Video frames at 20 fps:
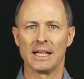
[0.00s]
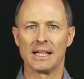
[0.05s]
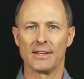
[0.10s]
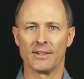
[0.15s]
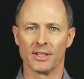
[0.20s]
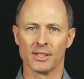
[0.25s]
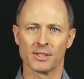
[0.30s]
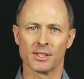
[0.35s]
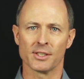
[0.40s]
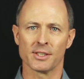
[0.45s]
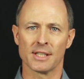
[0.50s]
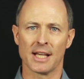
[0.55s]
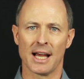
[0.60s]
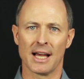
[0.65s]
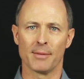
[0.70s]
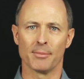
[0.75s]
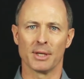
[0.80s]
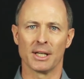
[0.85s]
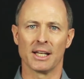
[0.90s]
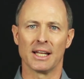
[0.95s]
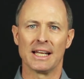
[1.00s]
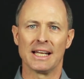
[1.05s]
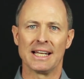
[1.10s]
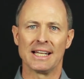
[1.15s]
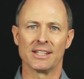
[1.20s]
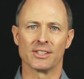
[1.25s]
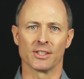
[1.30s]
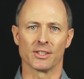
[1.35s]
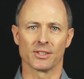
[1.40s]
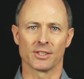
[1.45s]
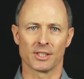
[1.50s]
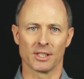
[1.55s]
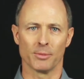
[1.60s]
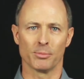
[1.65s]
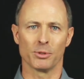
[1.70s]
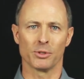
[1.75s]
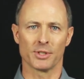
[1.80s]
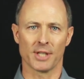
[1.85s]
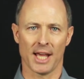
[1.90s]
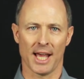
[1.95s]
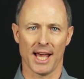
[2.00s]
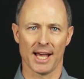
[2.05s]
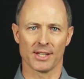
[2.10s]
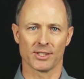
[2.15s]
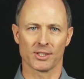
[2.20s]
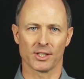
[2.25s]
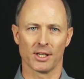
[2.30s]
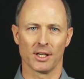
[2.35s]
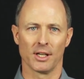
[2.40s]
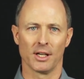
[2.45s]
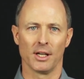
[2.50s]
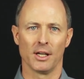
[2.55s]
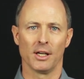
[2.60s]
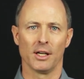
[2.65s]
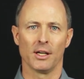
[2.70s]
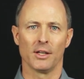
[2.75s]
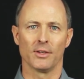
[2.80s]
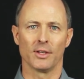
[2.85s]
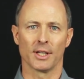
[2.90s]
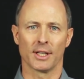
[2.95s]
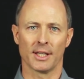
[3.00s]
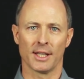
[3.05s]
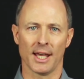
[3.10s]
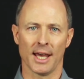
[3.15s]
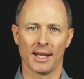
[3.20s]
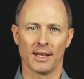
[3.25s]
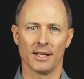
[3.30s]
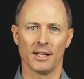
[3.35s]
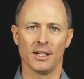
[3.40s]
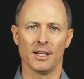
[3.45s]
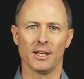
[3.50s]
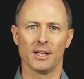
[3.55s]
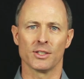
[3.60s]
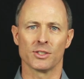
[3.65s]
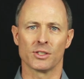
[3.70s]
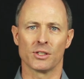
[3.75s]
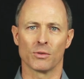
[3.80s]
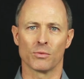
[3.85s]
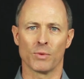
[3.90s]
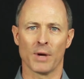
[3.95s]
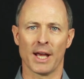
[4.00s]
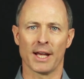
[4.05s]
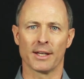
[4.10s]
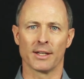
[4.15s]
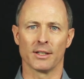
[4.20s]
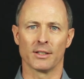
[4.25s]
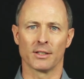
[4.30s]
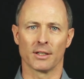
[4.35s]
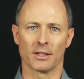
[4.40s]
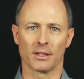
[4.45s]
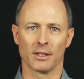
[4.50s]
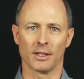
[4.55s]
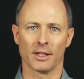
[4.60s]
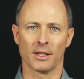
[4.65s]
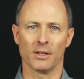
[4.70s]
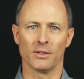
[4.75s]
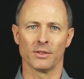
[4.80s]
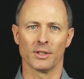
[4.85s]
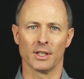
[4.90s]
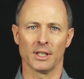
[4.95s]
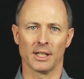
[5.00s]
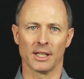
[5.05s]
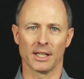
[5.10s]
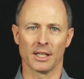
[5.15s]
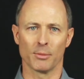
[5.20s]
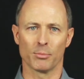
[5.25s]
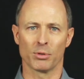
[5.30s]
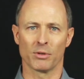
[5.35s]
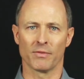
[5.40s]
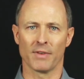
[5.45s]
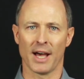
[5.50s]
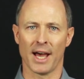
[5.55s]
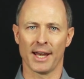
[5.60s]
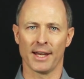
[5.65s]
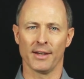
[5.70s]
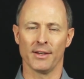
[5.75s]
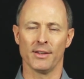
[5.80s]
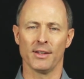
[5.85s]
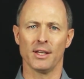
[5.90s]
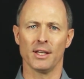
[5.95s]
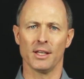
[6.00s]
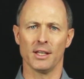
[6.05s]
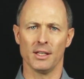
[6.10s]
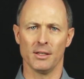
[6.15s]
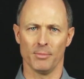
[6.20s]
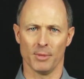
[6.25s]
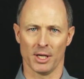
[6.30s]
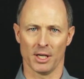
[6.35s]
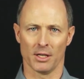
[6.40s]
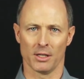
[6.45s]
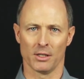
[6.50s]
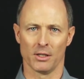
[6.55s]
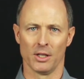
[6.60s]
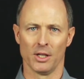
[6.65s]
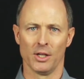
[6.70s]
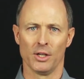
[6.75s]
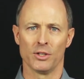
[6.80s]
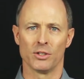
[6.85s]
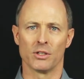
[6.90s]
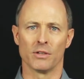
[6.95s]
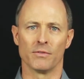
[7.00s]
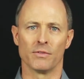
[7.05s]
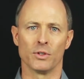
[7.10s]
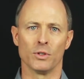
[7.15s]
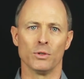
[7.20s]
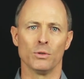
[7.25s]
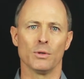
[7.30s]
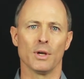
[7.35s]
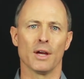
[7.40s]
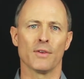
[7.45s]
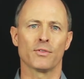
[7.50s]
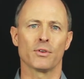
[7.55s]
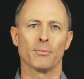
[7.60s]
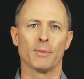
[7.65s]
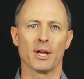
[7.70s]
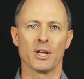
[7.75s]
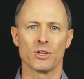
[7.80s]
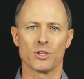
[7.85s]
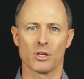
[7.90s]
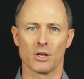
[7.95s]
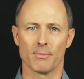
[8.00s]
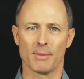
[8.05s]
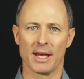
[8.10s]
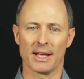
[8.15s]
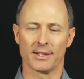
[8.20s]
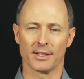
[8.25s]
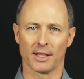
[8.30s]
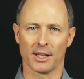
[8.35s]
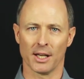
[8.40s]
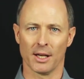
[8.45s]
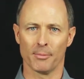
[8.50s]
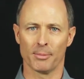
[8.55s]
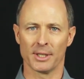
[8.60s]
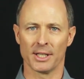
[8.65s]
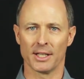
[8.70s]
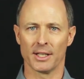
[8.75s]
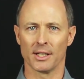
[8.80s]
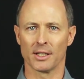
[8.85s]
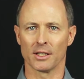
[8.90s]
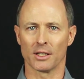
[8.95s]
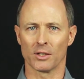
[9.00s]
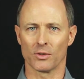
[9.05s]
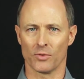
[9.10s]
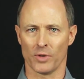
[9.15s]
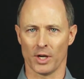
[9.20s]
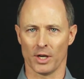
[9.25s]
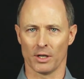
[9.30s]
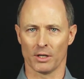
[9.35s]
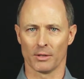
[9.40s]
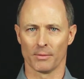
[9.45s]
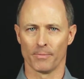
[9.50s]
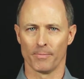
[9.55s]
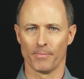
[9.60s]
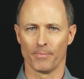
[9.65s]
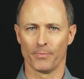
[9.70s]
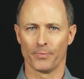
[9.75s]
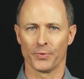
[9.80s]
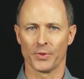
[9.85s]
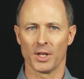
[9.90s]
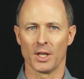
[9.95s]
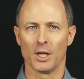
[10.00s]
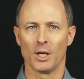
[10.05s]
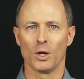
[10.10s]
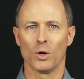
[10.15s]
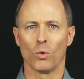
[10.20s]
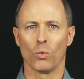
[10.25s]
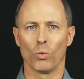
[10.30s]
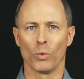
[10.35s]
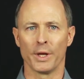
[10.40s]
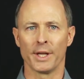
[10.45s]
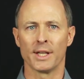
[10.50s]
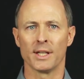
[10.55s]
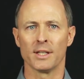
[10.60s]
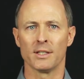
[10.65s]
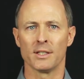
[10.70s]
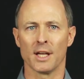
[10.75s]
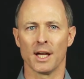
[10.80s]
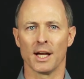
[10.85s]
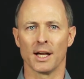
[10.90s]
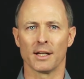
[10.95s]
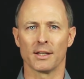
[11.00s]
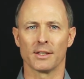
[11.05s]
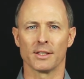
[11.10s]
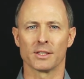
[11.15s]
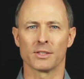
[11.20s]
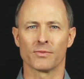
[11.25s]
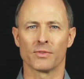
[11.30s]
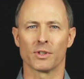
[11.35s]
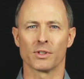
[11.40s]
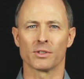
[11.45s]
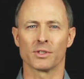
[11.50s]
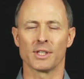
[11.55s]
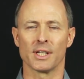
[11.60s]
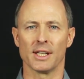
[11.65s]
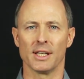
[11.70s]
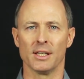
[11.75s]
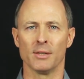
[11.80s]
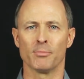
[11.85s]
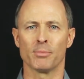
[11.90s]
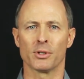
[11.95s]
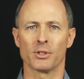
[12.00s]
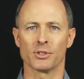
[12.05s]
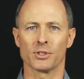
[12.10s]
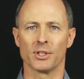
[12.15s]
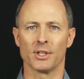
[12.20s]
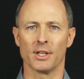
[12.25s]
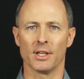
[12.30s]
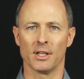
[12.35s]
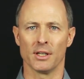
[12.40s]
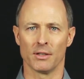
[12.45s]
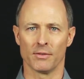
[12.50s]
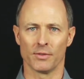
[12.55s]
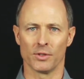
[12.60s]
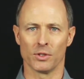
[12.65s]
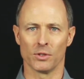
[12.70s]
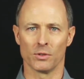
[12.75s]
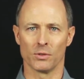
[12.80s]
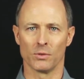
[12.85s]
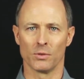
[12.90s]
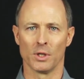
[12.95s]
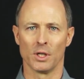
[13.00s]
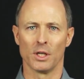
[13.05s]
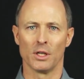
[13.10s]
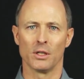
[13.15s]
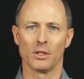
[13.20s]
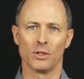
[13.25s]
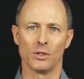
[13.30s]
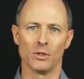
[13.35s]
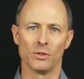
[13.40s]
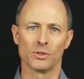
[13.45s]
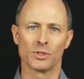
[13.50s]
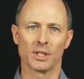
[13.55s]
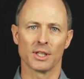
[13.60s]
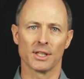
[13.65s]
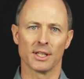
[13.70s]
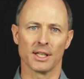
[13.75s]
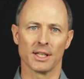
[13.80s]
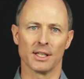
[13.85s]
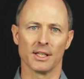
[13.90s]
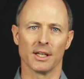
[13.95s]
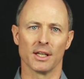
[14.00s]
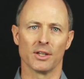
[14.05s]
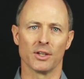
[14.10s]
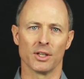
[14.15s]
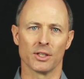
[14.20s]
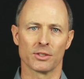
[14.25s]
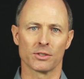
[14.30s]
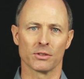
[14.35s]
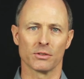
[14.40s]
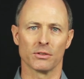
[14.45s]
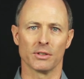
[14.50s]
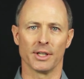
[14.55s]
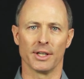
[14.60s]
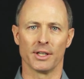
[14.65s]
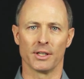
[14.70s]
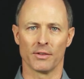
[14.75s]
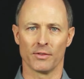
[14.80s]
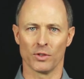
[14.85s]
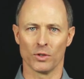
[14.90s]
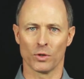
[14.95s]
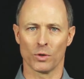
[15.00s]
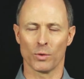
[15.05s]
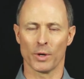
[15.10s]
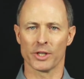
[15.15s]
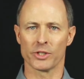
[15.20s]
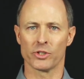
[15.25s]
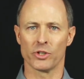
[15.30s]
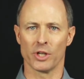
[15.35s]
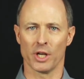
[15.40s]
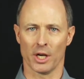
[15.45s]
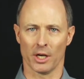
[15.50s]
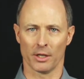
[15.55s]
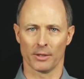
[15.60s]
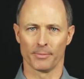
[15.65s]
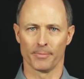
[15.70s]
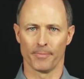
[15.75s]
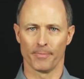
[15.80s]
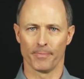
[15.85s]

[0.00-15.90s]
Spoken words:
This assignment is a simple task. The candidate is directed to click on the link provided in the email to view information about the company and career. We conduct this first in-person interview using the initial interview questionnaire.